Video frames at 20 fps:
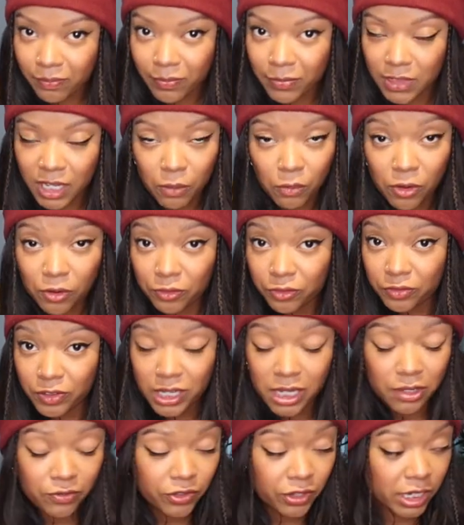They won't
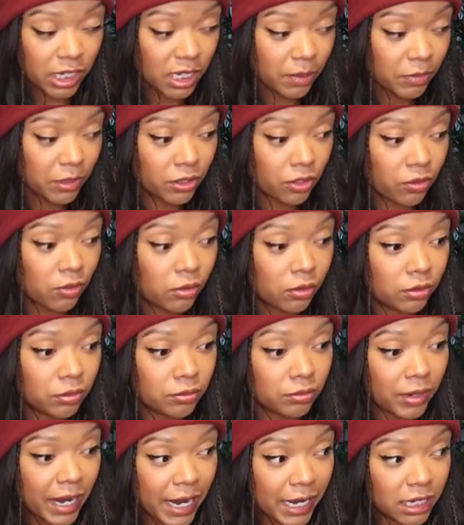fit if you're keeping your
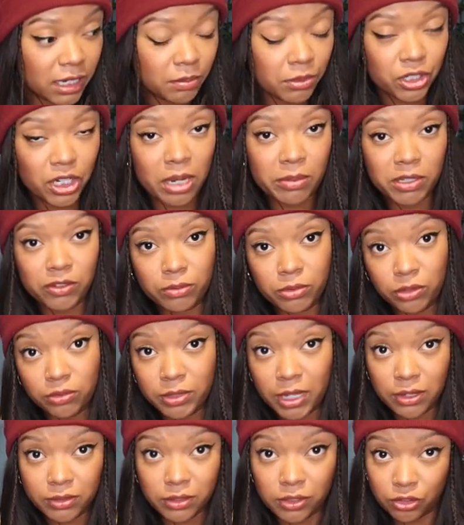old raggedy pajamas from
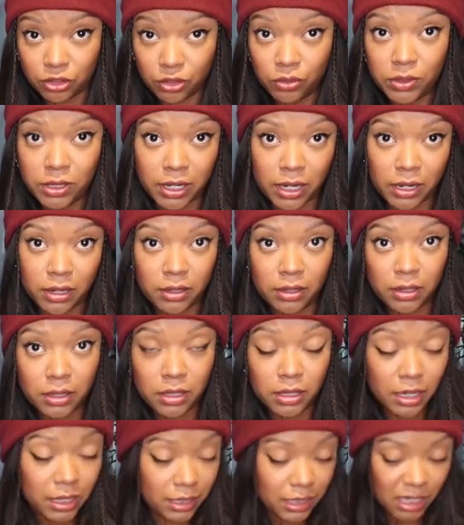2002 in there.
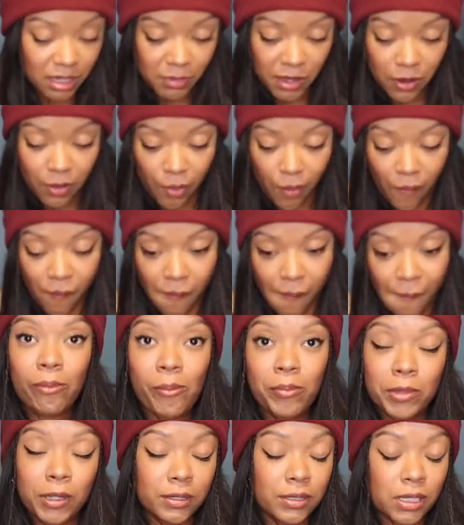You gotta take them out.
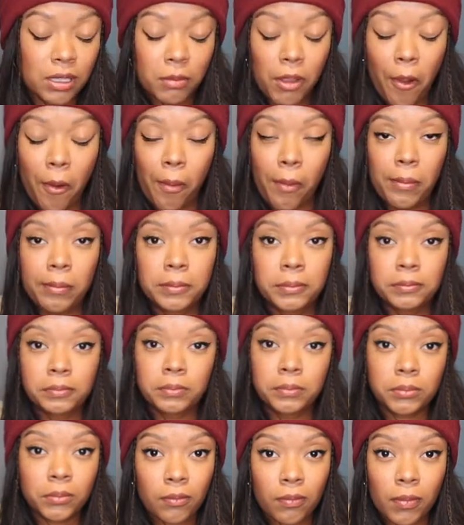You gotta take them out.
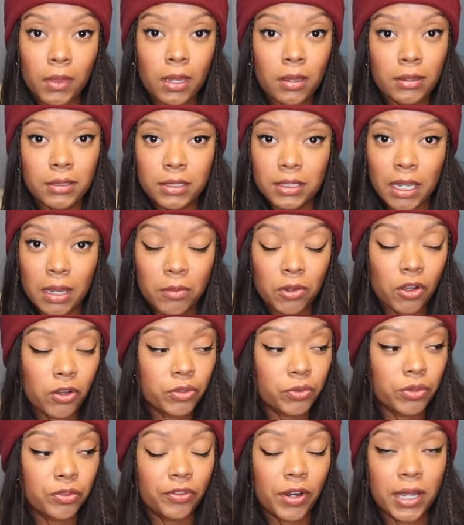Same
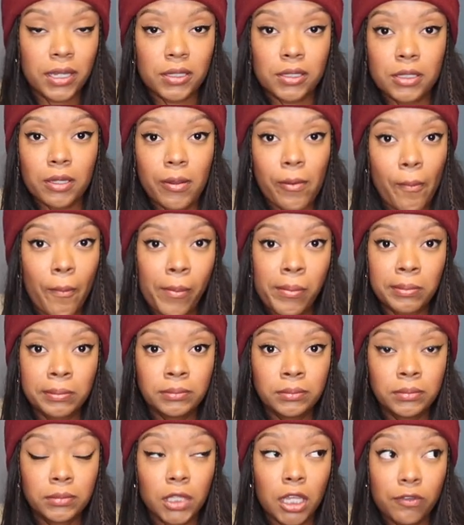goes with friends.
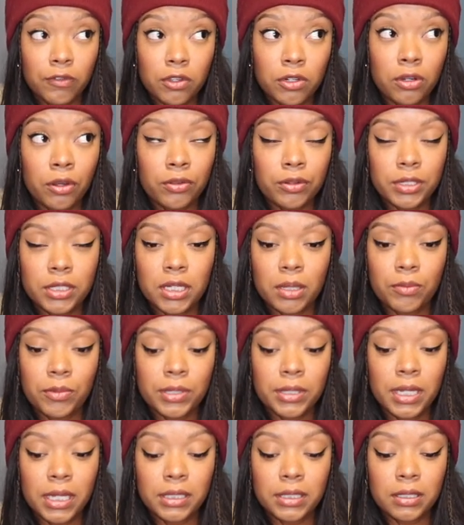If you know there's
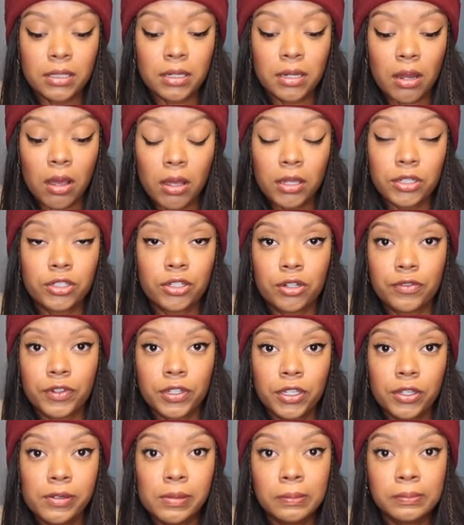someone that's not
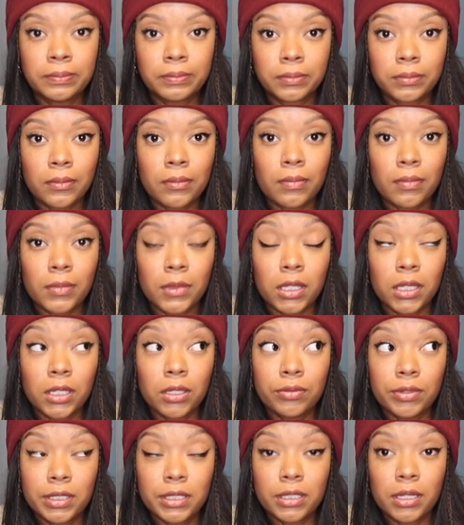serving you,
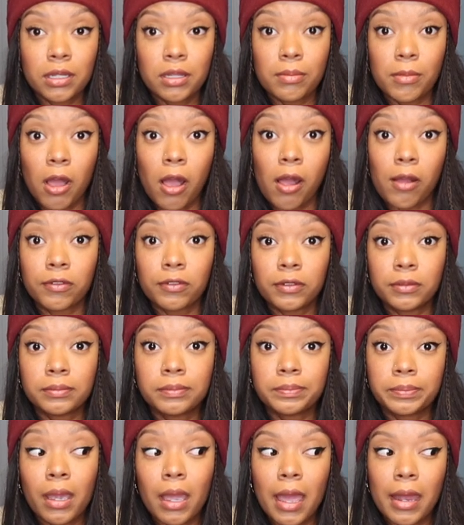you need to cut them off.
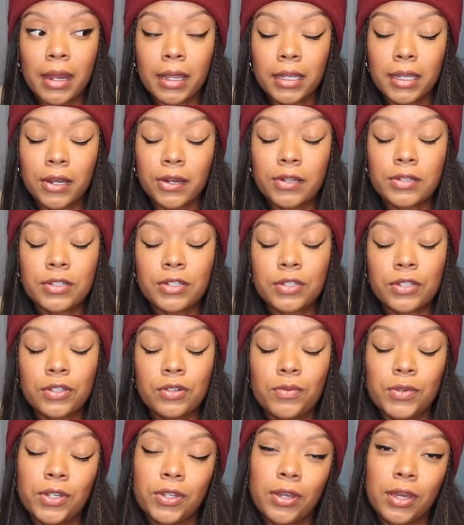And I guarantee you,
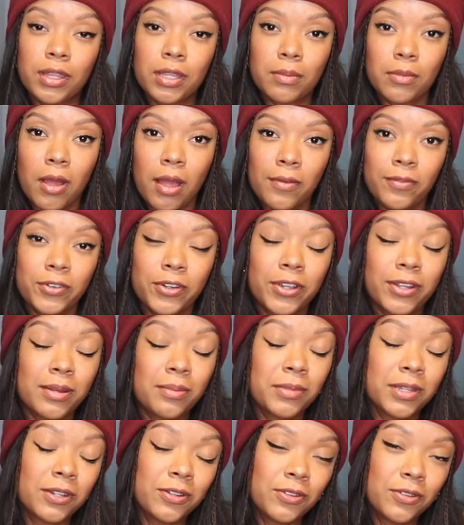when you cut them off, you're gonna
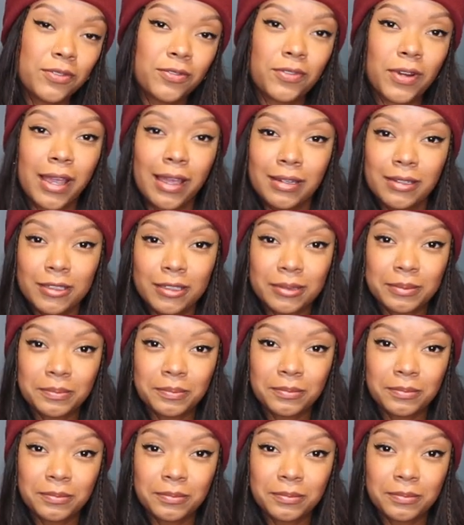meet a new friend